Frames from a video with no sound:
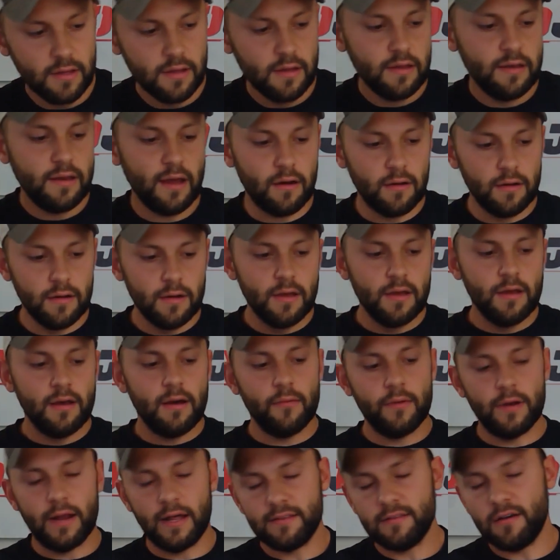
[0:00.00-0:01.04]
Now,
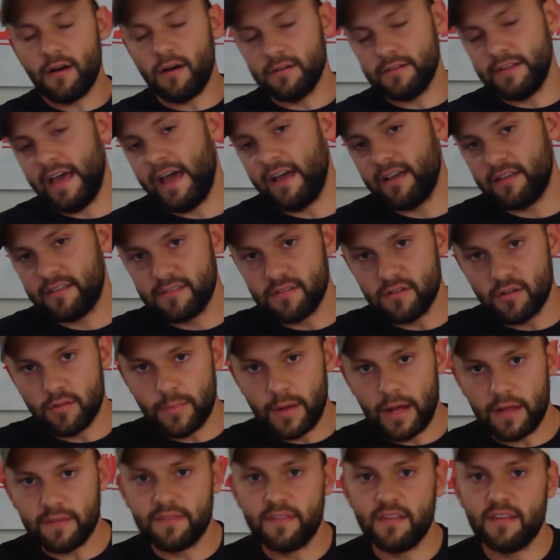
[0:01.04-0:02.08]
when I talked to Axial
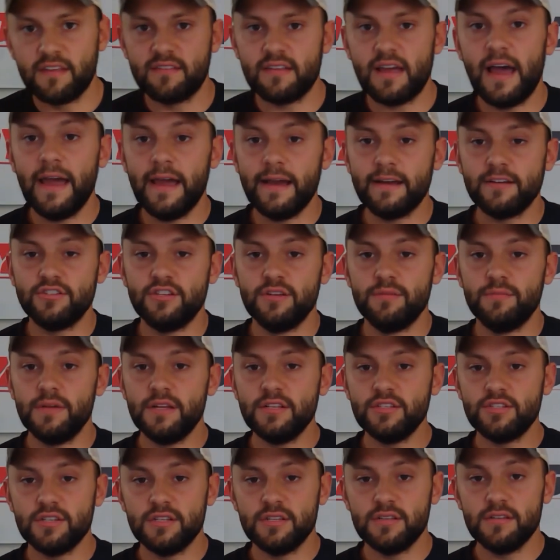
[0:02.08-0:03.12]
about this, I actually
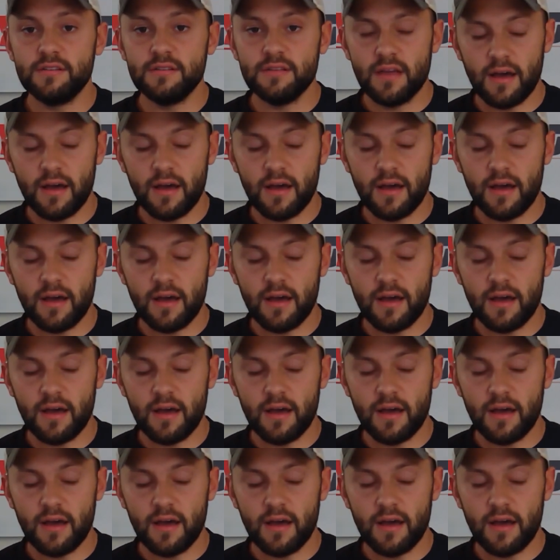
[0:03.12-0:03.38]
mentioned,